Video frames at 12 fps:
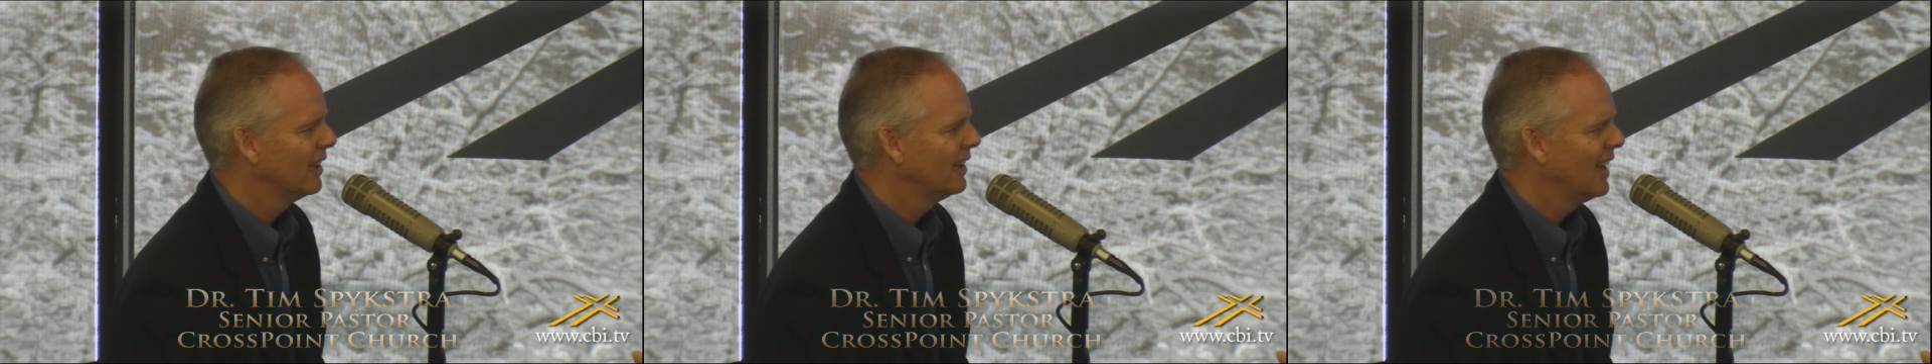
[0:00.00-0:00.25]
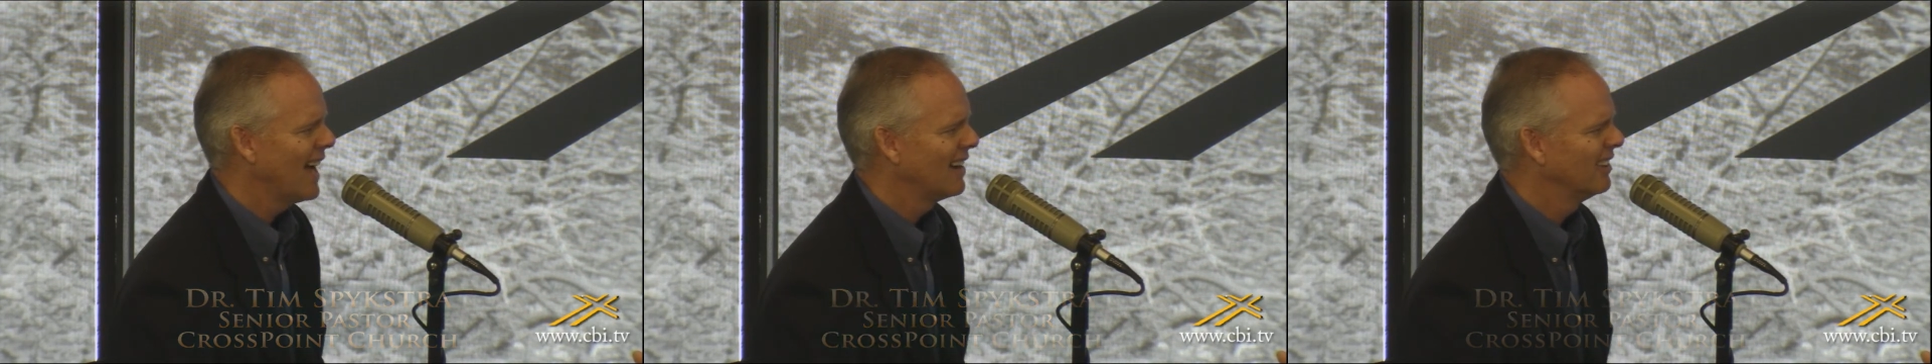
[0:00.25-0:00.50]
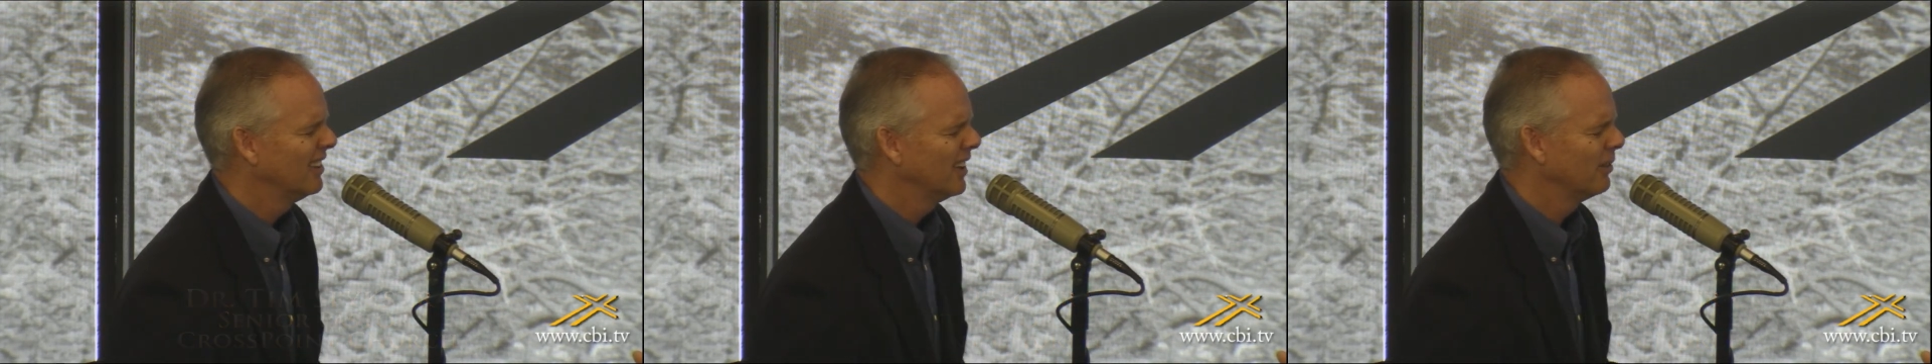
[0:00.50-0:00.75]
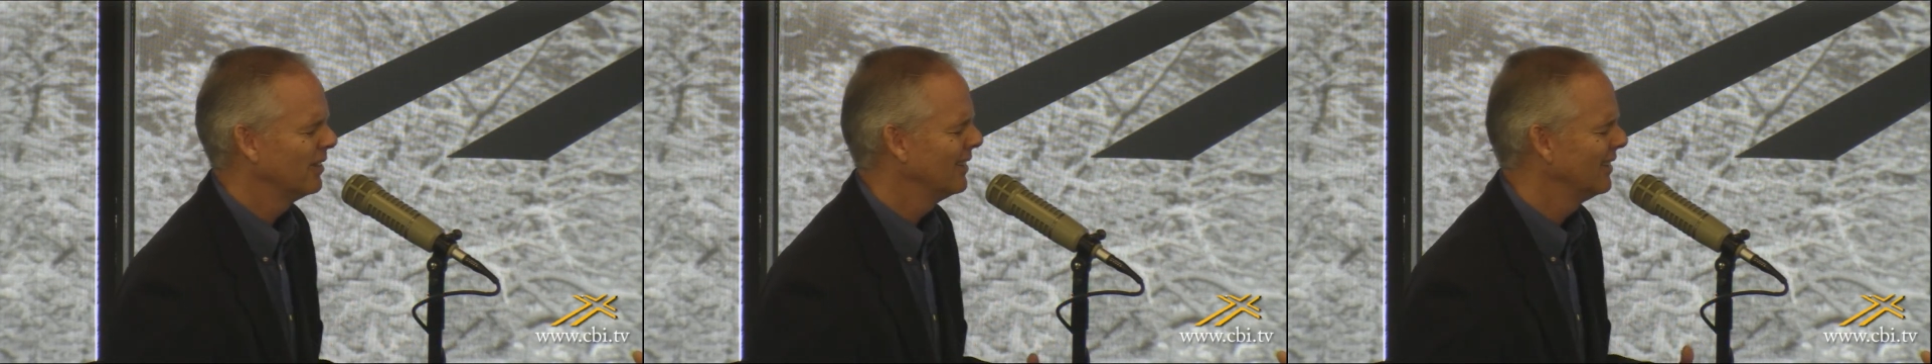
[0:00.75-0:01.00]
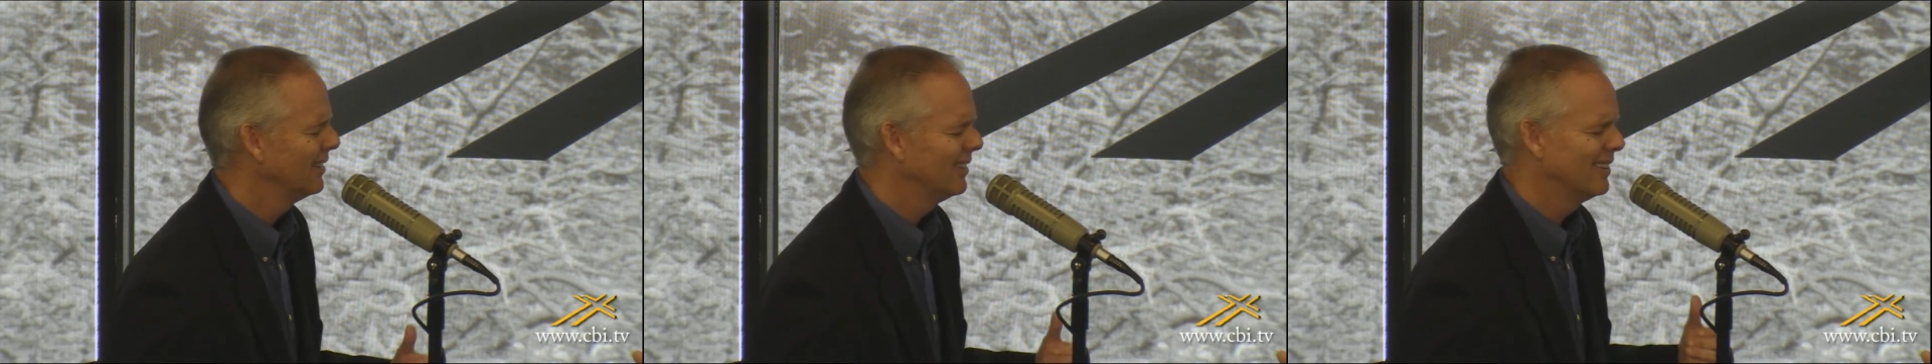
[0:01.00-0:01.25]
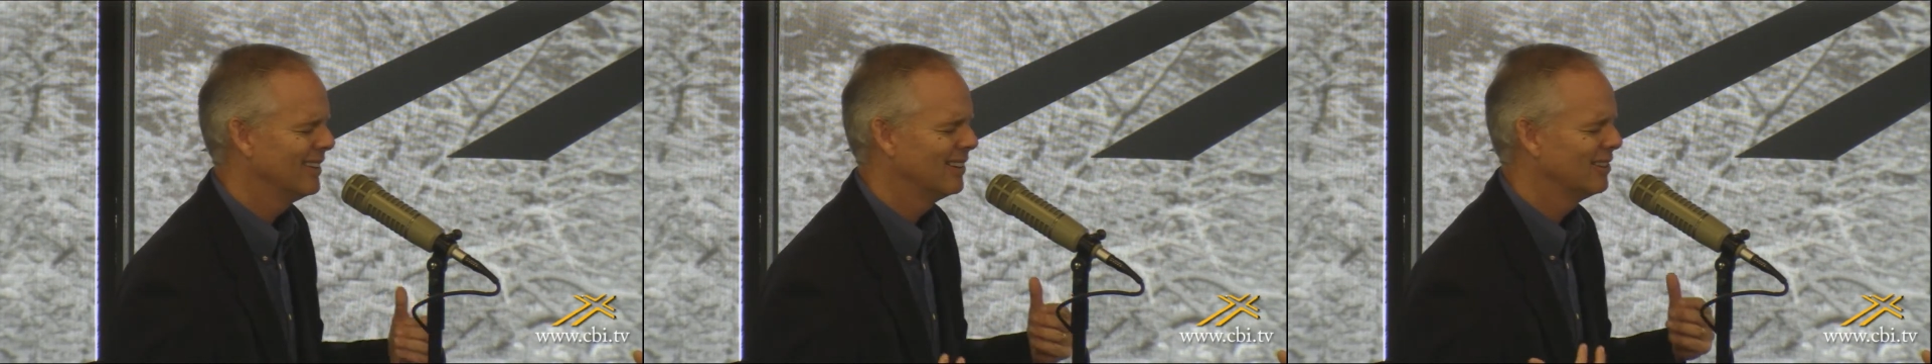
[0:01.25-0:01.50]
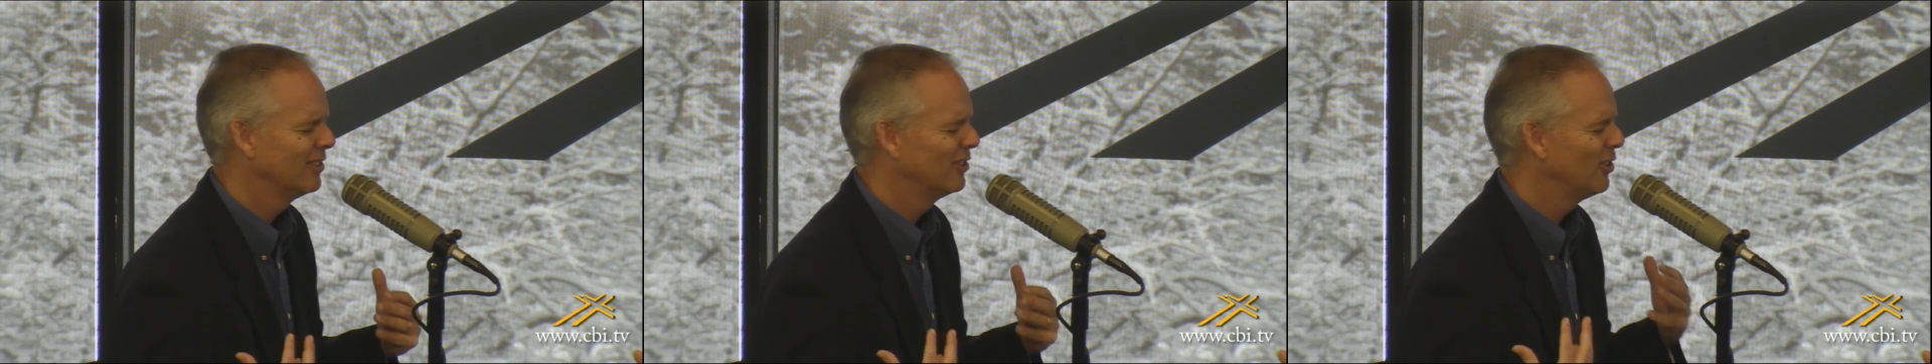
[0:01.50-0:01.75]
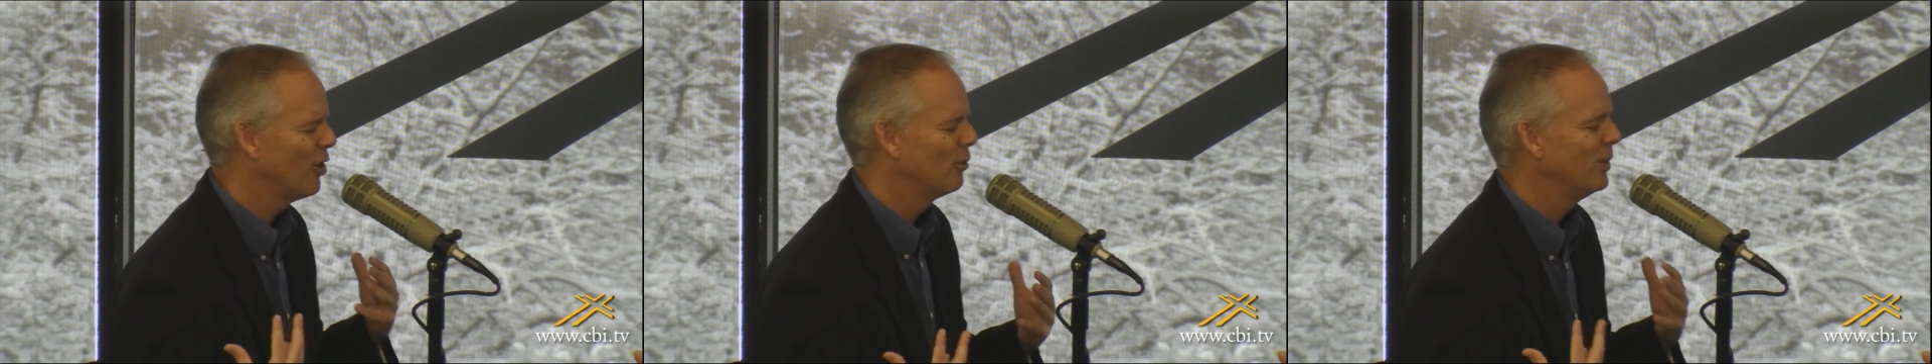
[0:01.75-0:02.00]
And God has given there's
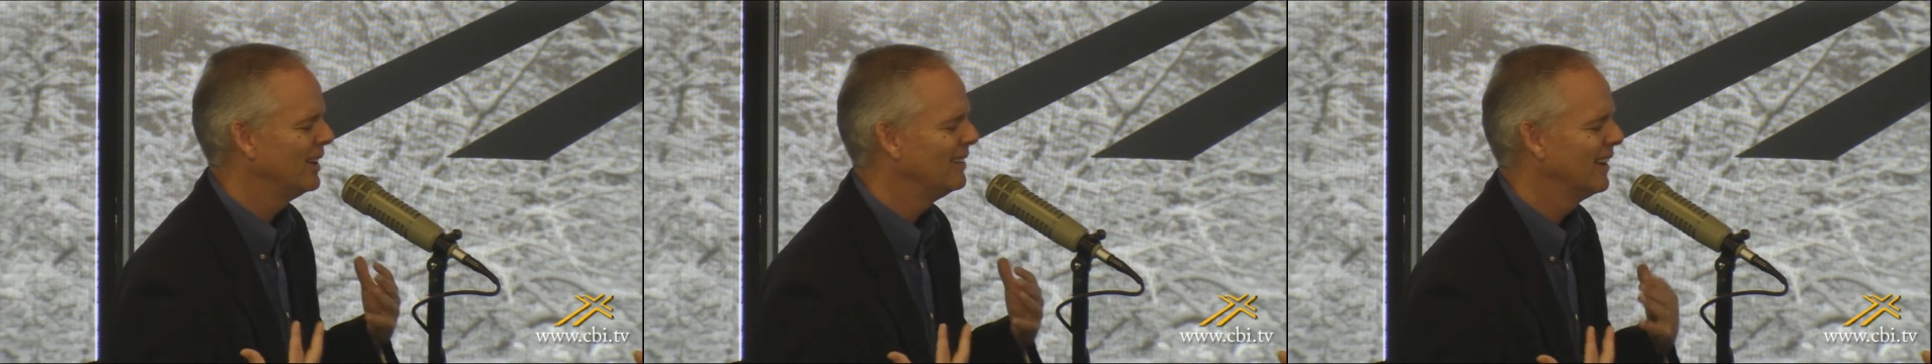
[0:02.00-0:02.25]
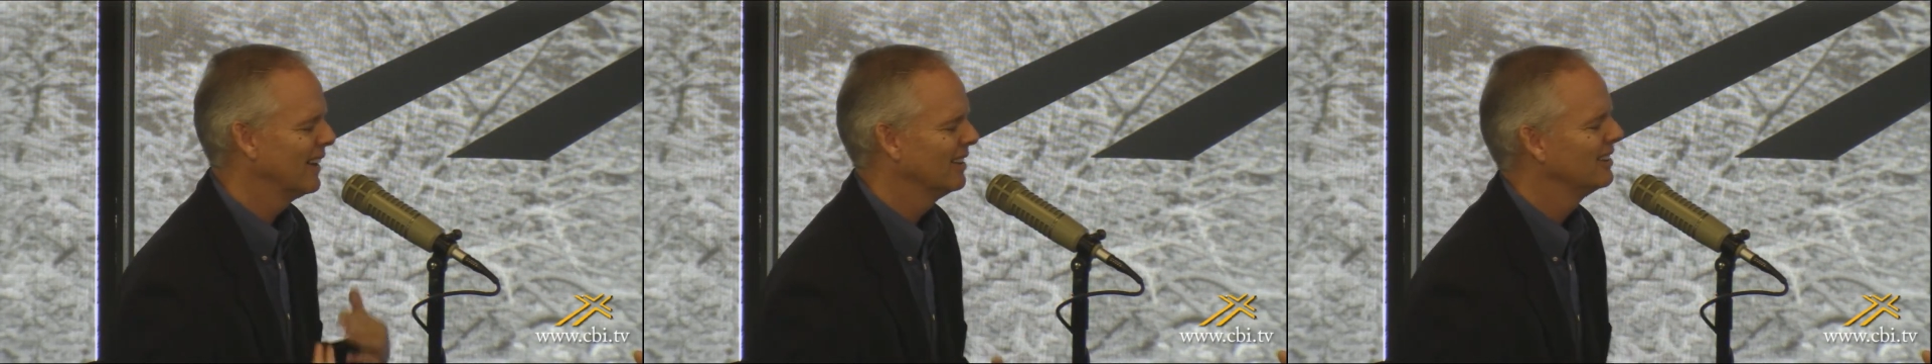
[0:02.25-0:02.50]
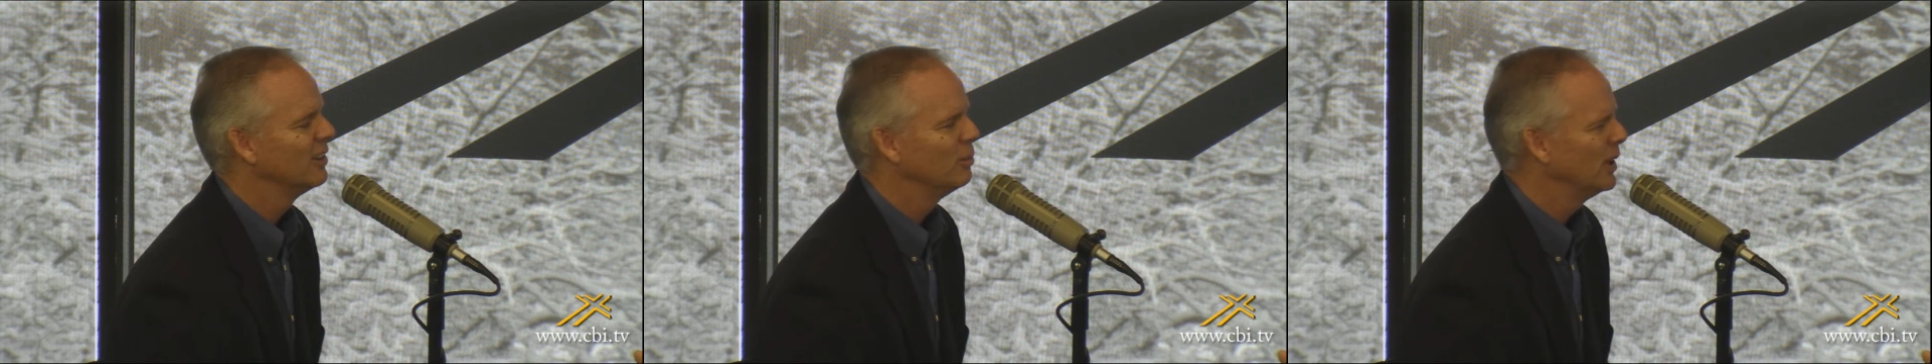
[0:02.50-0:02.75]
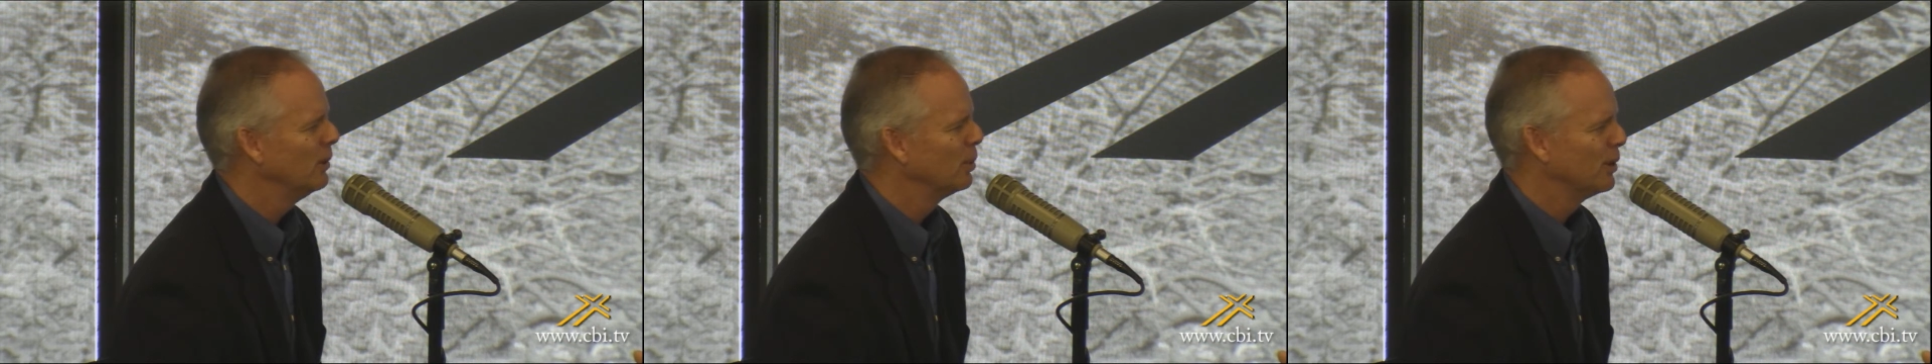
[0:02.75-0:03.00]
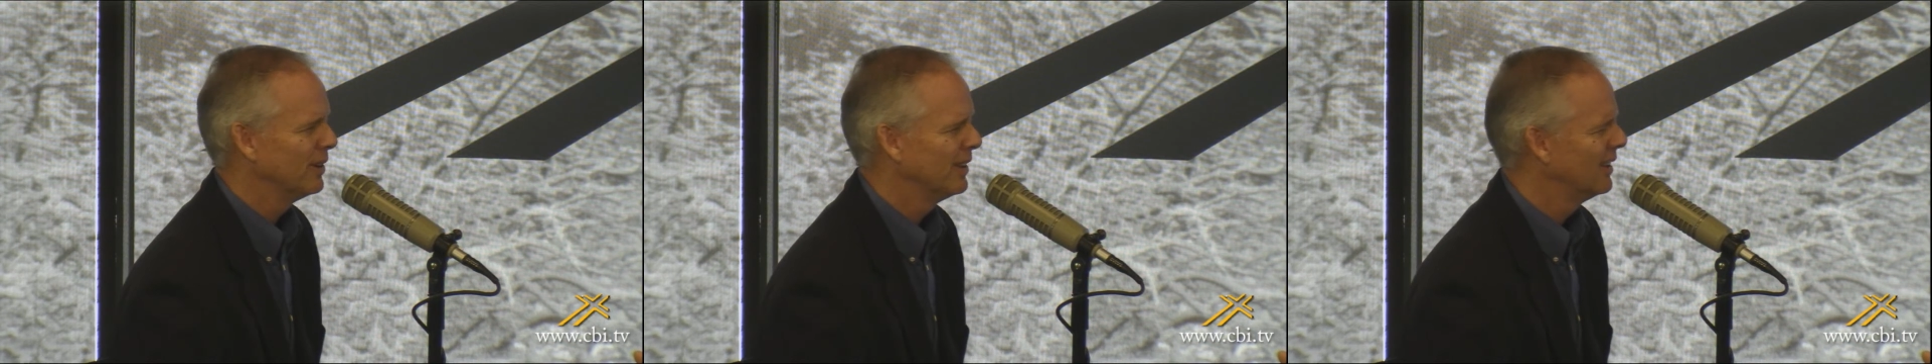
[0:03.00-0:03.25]
so many talented people